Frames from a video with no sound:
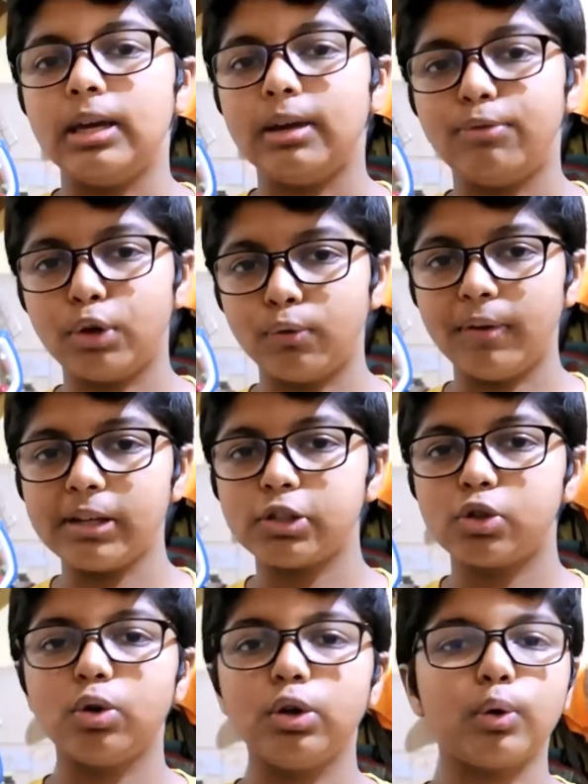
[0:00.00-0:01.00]
If you wish
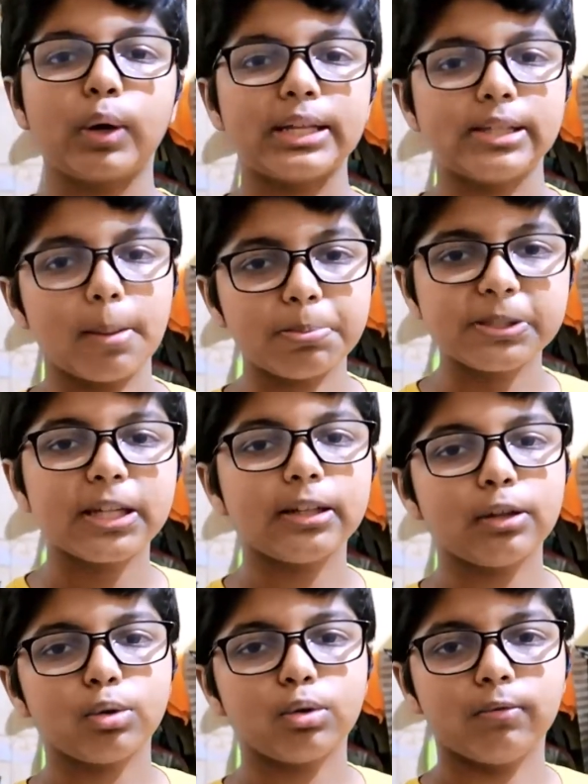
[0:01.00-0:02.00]
to, you can
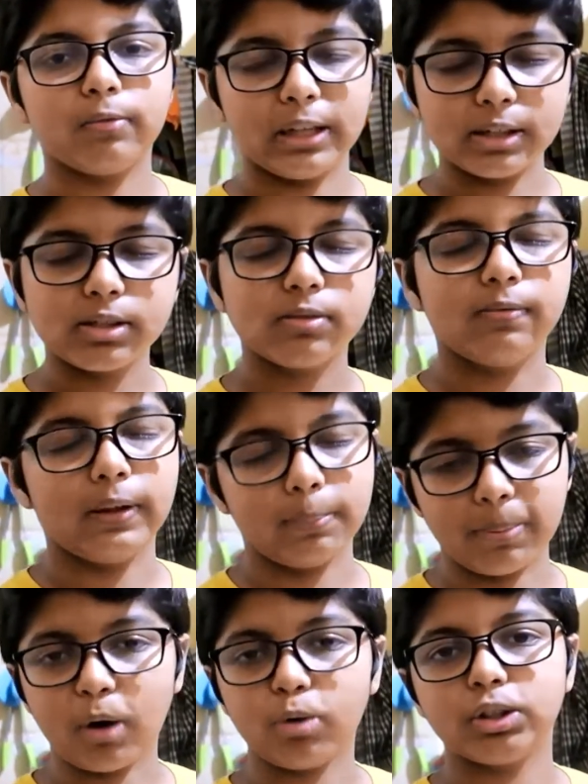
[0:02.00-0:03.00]
substitute this with
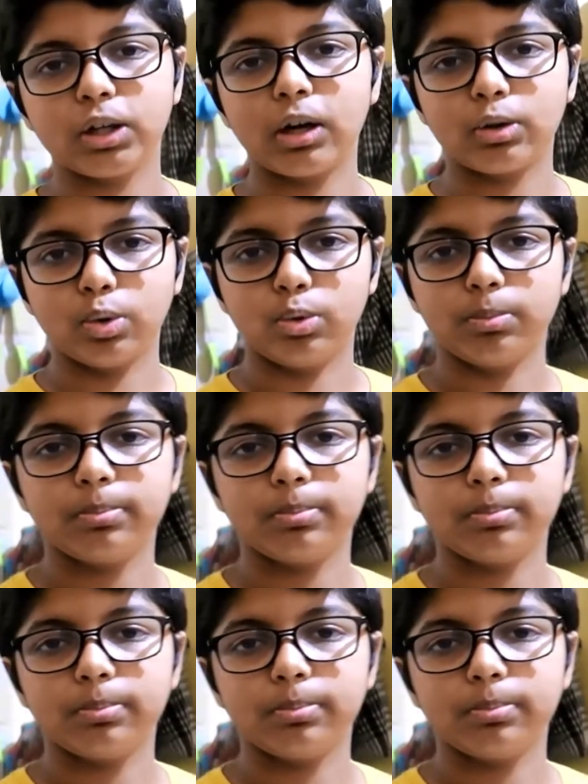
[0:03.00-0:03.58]
brown sugar too.